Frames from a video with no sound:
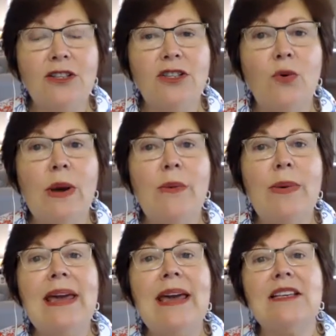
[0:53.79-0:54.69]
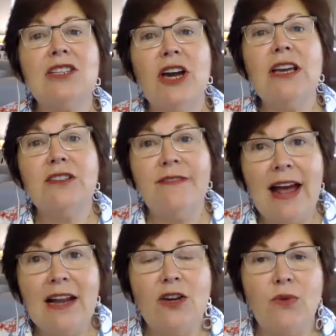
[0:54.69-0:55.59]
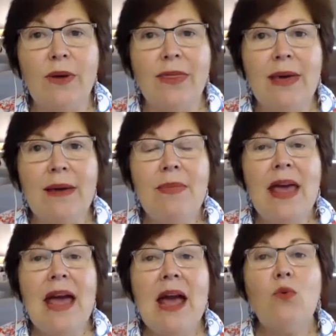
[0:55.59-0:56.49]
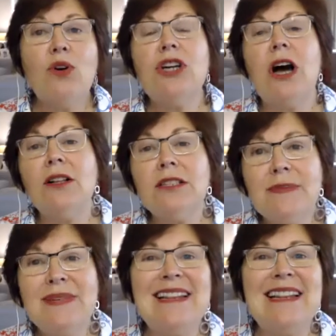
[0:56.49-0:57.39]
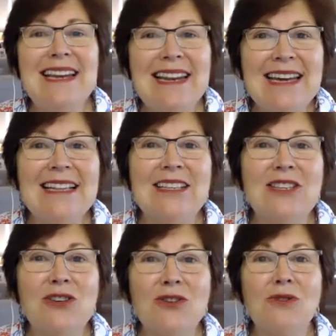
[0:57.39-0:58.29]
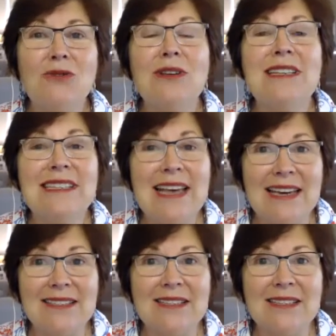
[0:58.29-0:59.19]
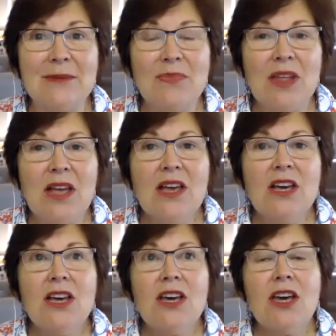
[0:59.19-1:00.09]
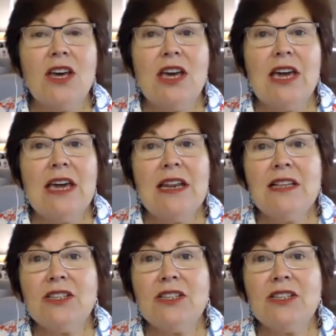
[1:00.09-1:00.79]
So where we exchange value with them, which ultimately leads to sales. In